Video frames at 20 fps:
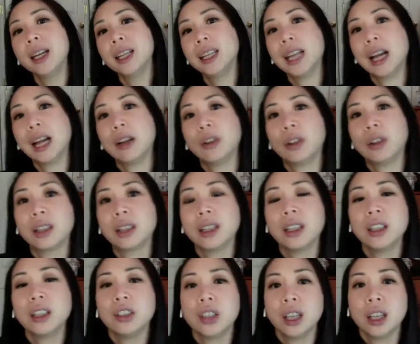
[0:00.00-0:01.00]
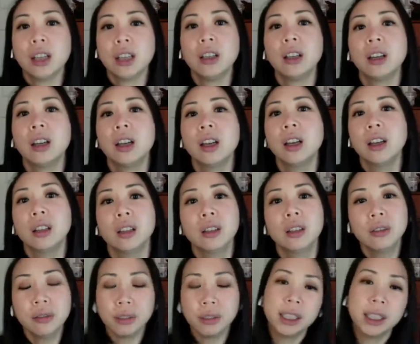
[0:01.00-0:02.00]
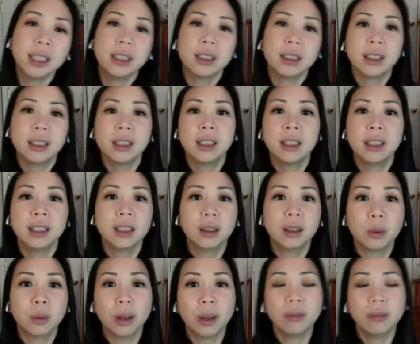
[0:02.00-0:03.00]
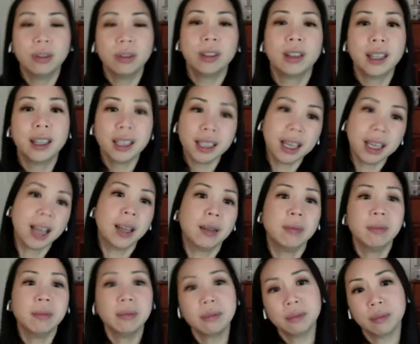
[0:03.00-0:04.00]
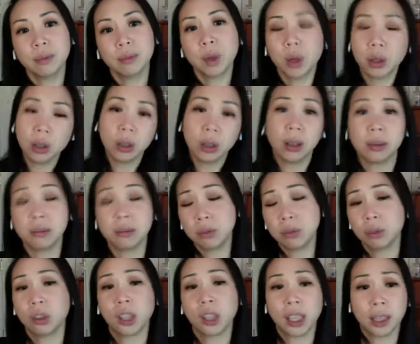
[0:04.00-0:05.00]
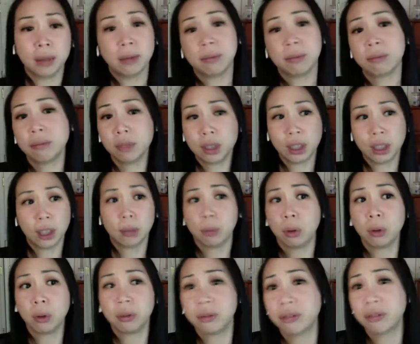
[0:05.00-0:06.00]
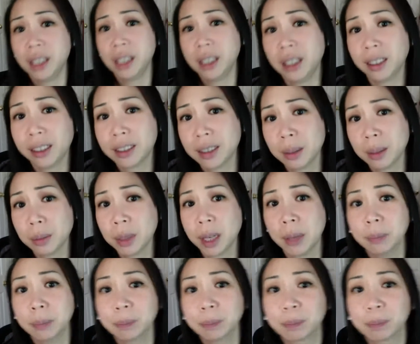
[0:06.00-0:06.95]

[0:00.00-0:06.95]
Now, you're gonna shake your foot one foot at a time, or you can shake, shake both feet at the same time.